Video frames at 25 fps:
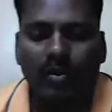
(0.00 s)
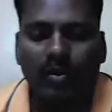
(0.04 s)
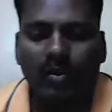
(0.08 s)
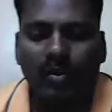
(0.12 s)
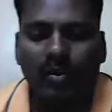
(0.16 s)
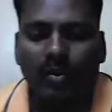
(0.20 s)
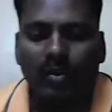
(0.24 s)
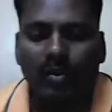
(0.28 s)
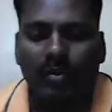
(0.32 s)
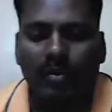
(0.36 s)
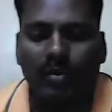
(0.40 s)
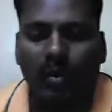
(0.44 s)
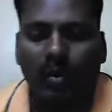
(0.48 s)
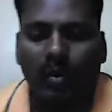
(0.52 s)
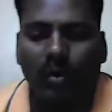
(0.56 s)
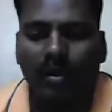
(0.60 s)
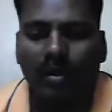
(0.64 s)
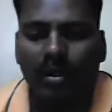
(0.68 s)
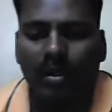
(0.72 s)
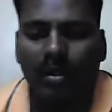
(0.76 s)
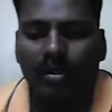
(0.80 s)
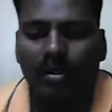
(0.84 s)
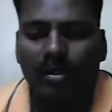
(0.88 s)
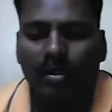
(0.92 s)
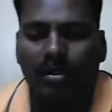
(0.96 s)
to the
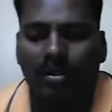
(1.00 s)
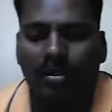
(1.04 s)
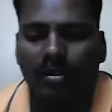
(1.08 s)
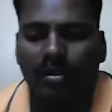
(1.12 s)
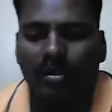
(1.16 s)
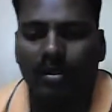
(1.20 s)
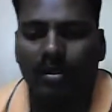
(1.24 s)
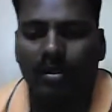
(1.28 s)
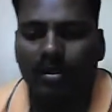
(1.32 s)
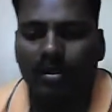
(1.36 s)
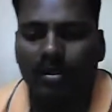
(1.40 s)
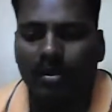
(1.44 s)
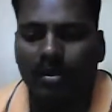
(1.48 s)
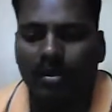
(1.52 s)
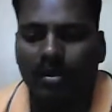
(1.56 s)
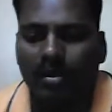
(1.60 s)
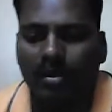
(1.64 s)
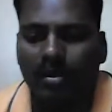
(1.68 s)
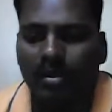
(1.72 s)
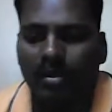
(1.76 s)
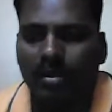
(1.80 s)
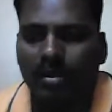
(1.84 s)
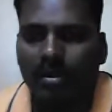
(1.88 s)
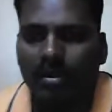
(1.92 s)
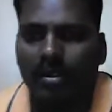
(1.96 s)
power
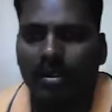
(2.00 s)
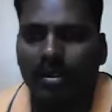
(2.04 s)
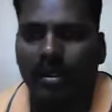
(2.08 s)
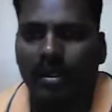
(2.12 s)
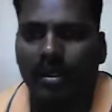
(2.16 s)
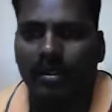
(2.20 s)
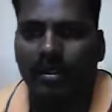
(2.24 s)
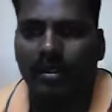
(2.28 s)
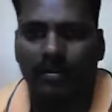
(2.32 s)
3.